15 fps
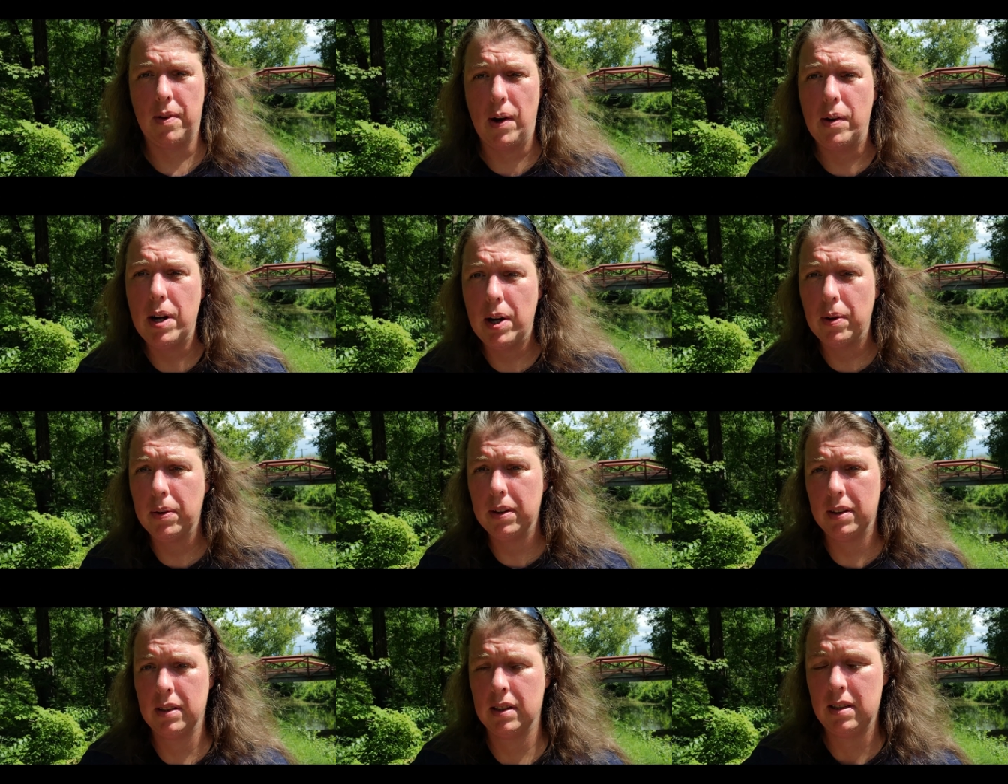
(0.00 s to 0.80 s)
photo
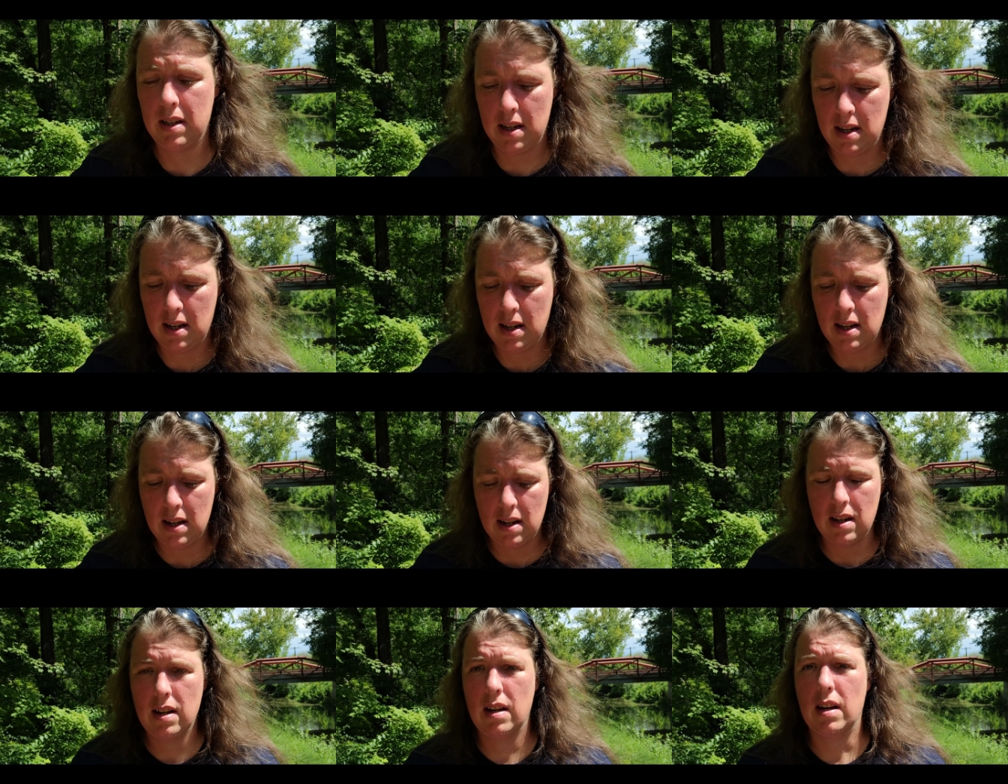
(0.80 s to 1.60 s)

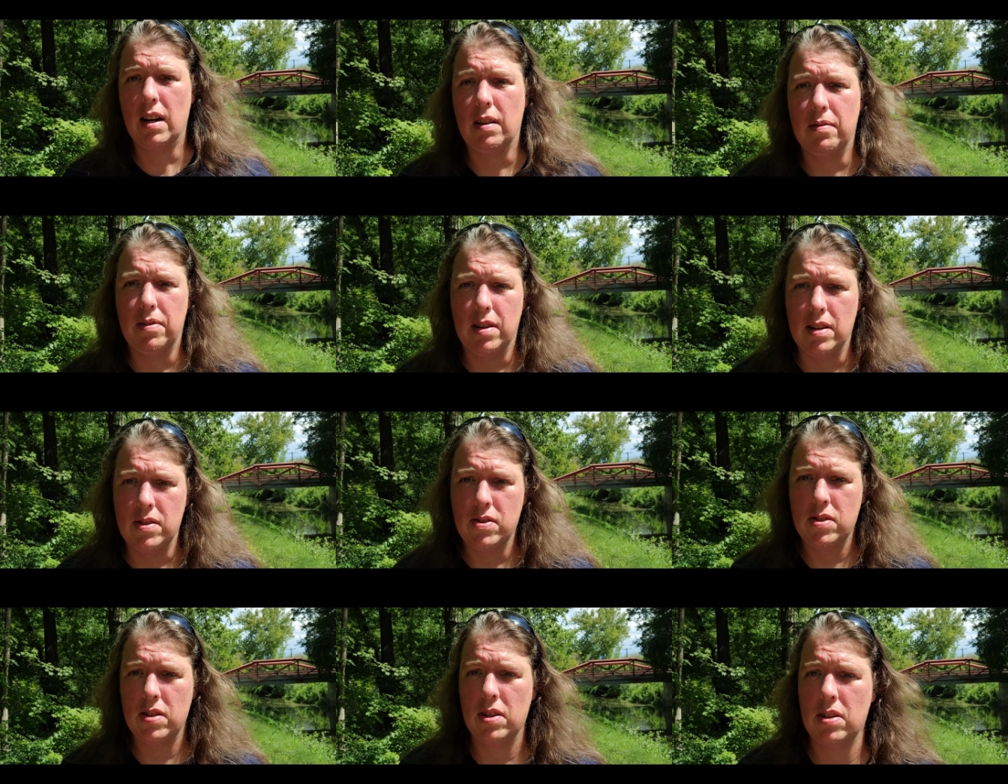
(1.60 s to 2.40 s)
of
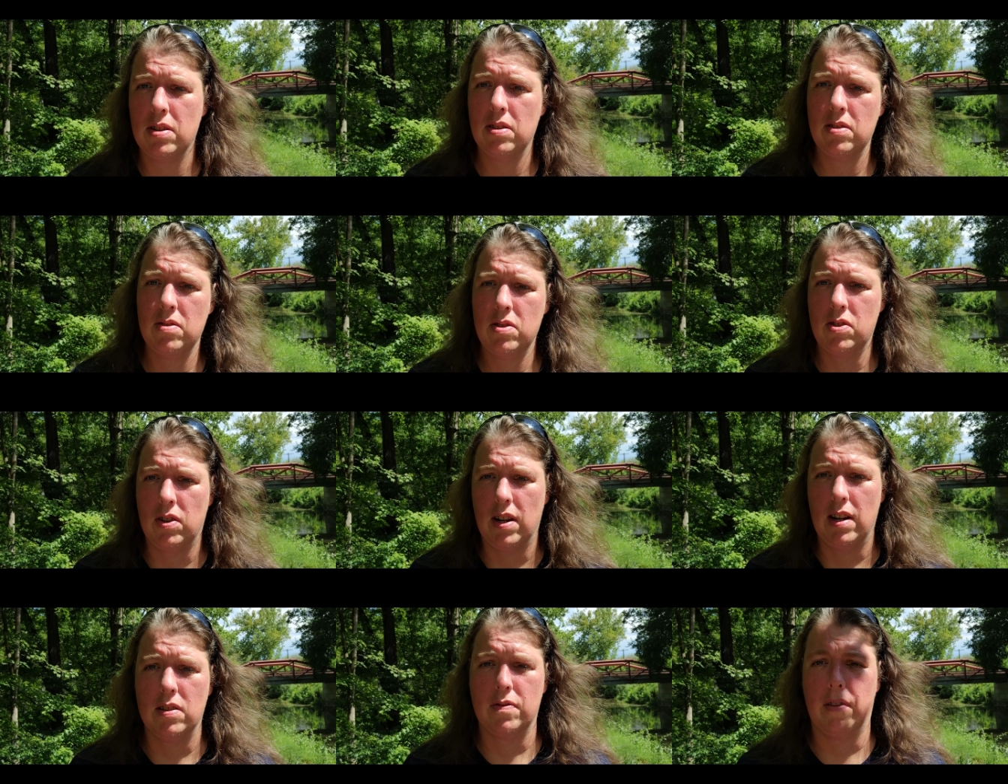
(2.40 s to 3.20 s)
this
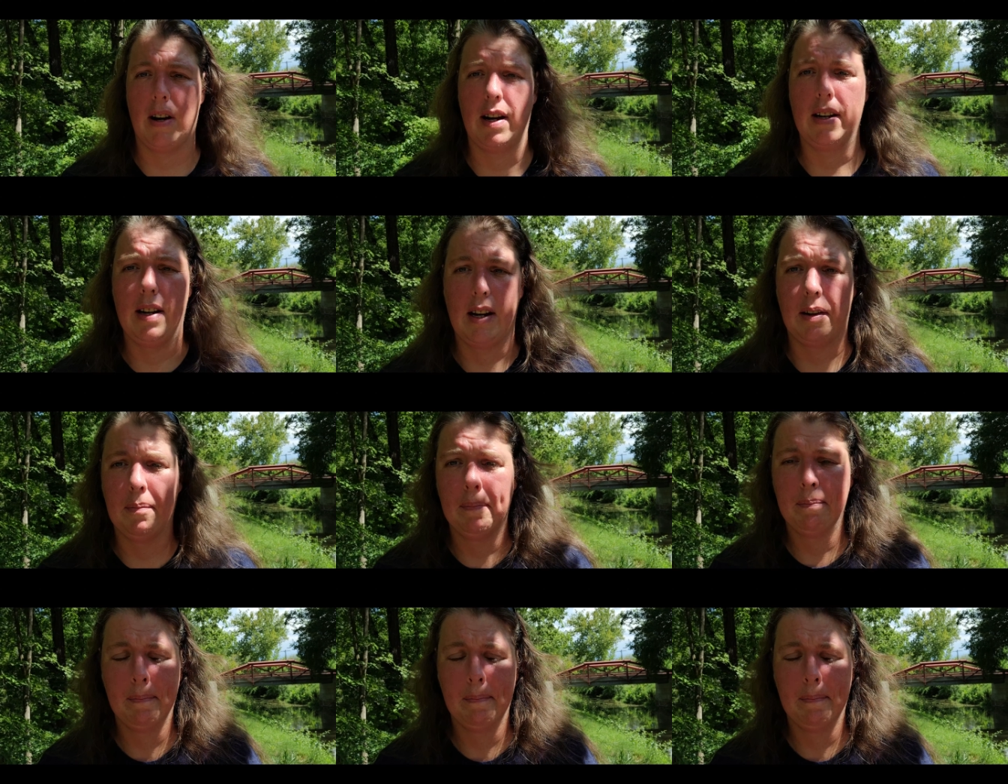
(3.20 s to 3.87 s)
strange finding.